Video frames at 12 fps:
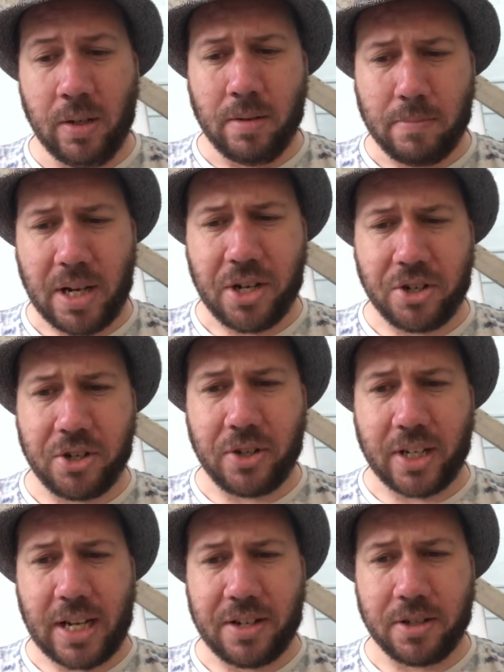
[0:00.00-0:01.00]
Managed to
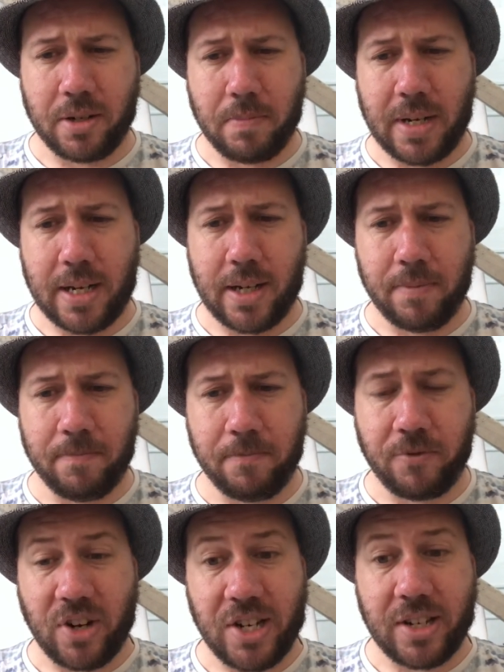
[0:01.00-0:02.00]
get some
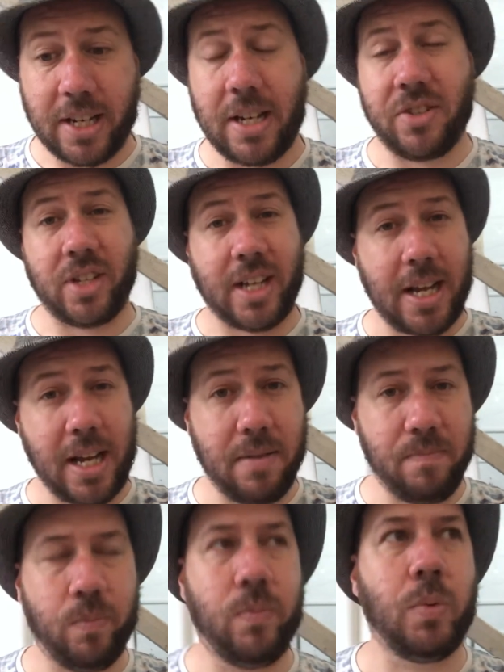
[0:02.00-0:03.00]
free tickets to get in,
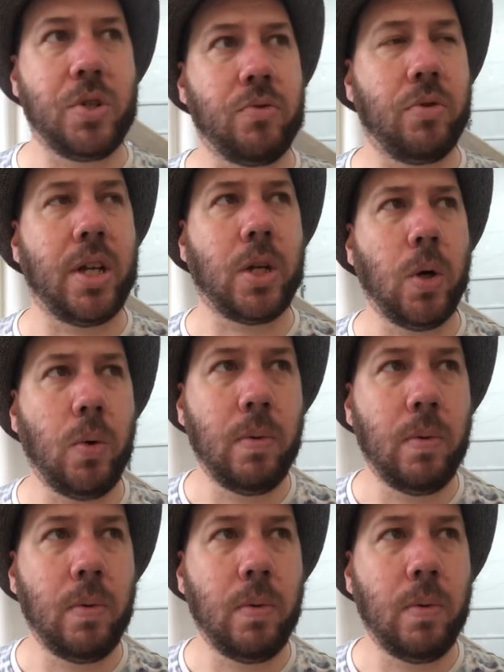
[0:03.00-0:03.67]
which is really cool.